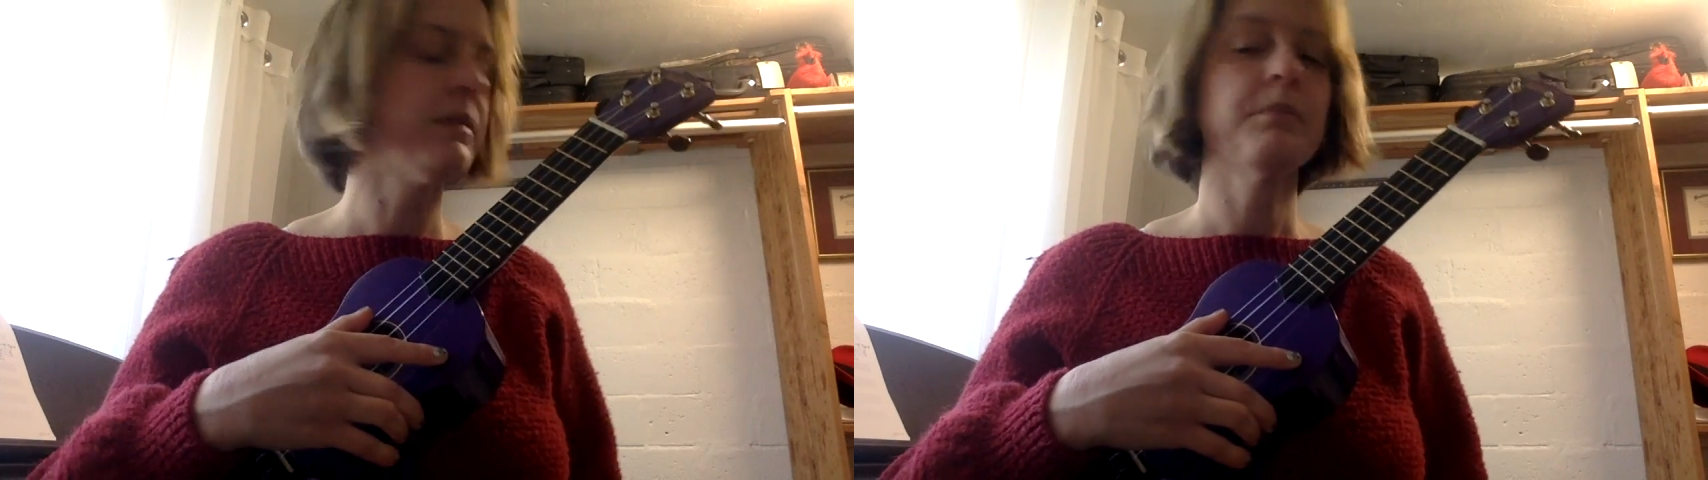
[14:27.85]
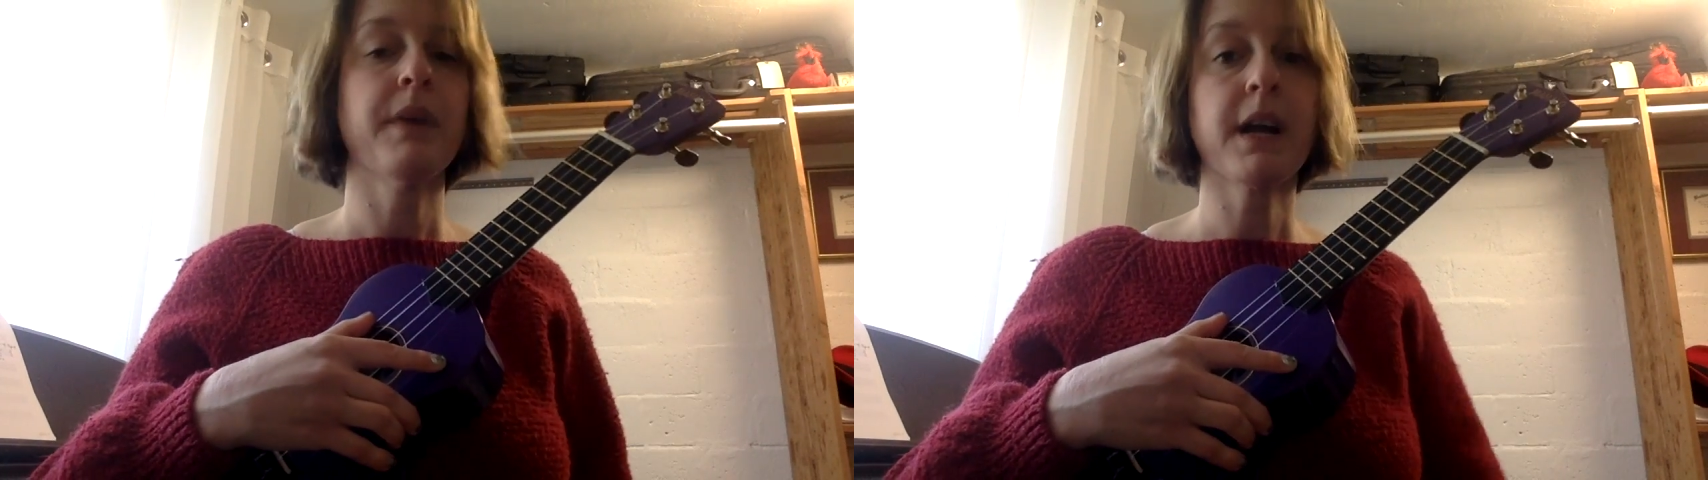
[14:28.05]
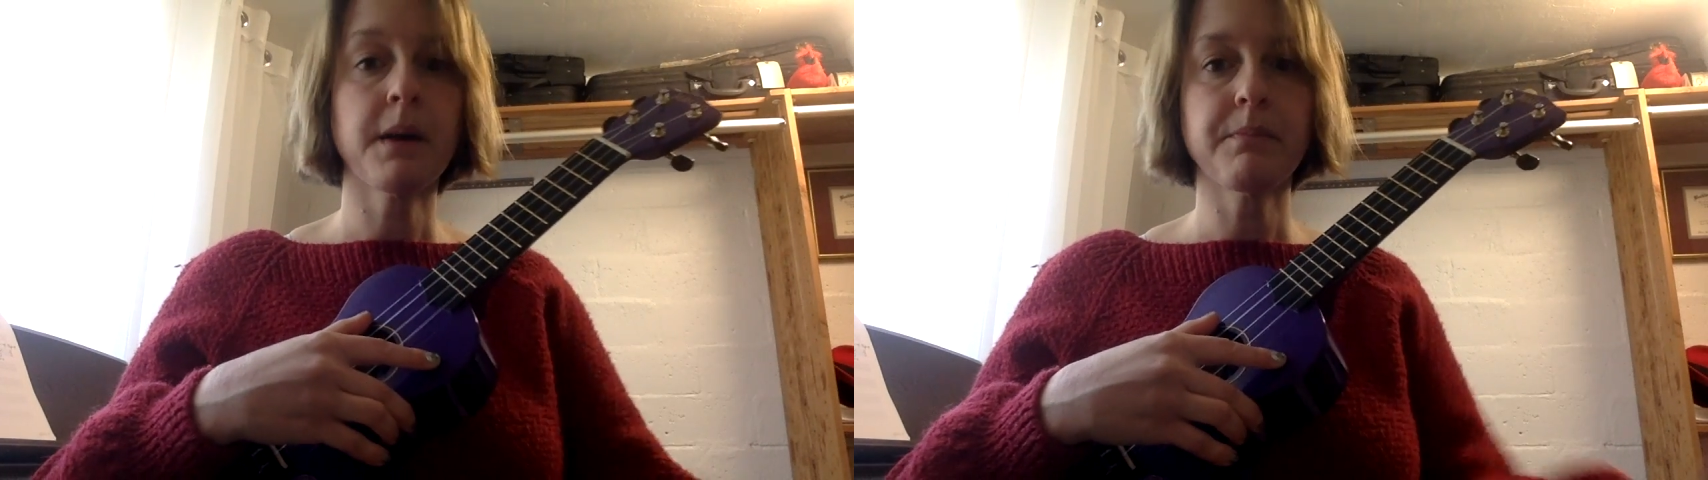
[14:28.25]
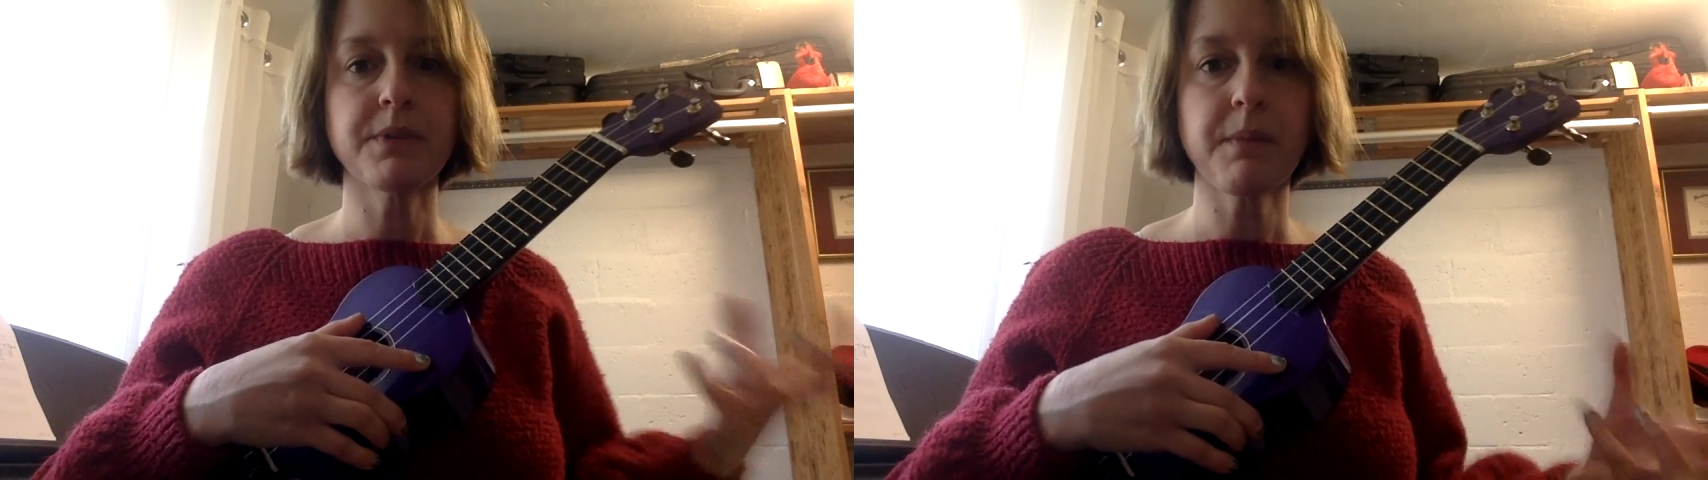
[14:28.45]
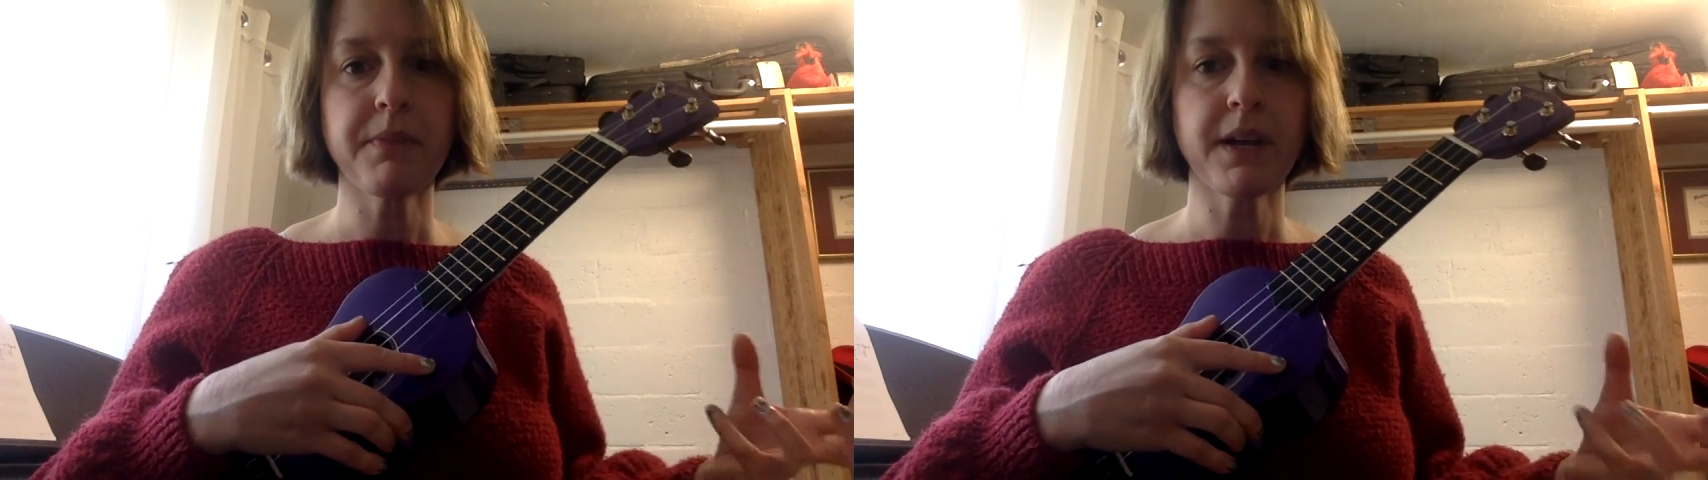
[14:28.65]
pick up
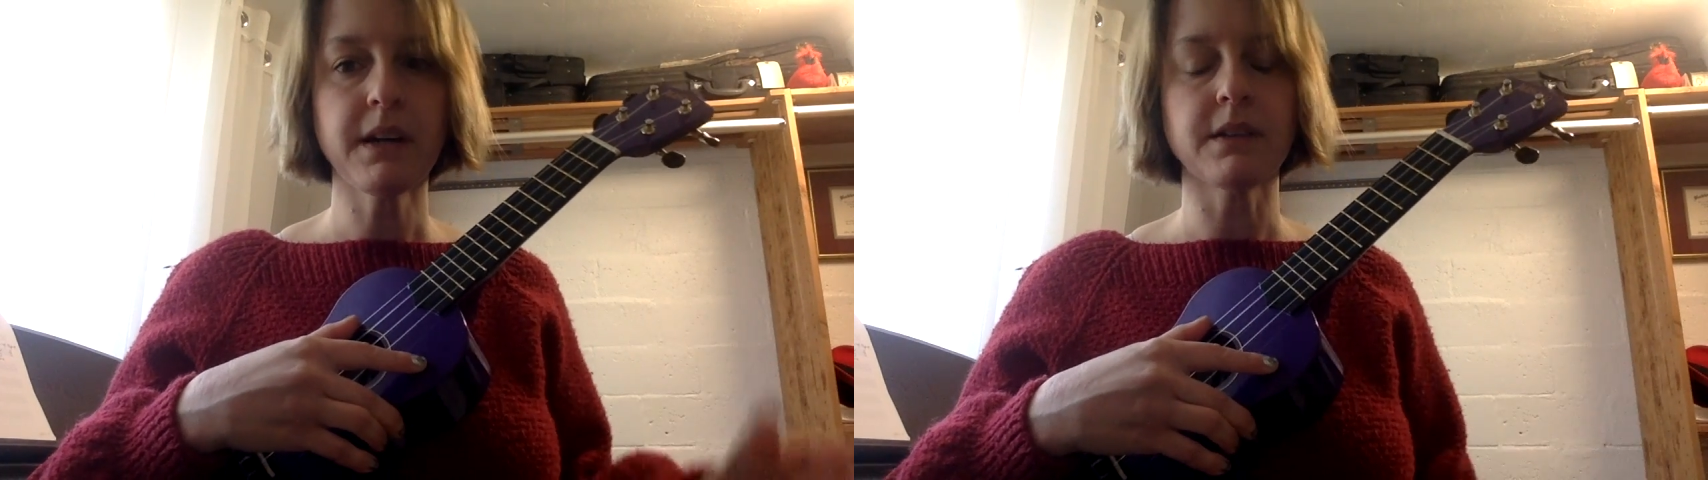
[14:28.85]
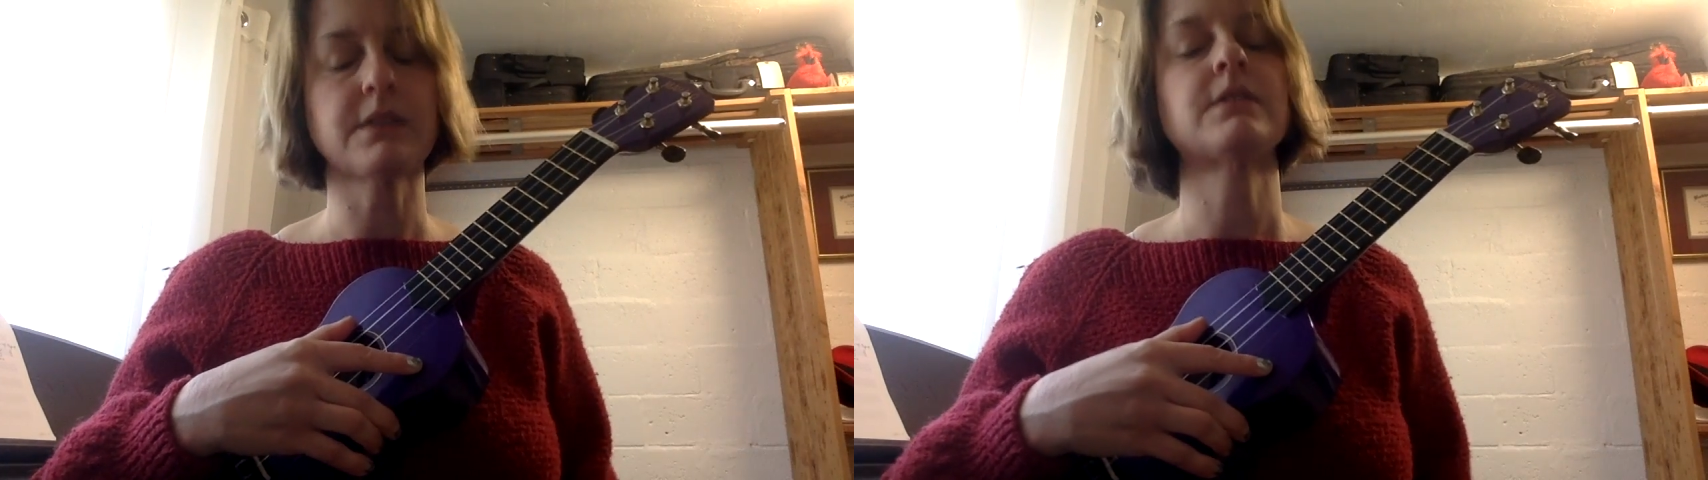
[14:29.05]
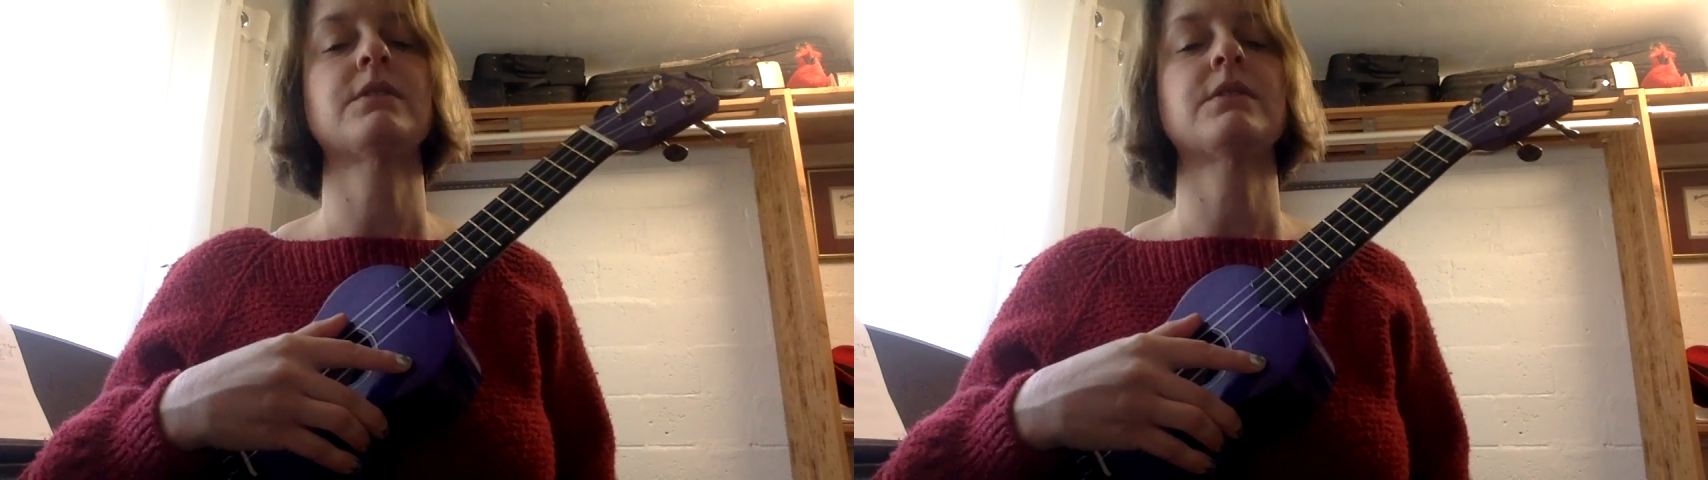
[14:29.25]
something else.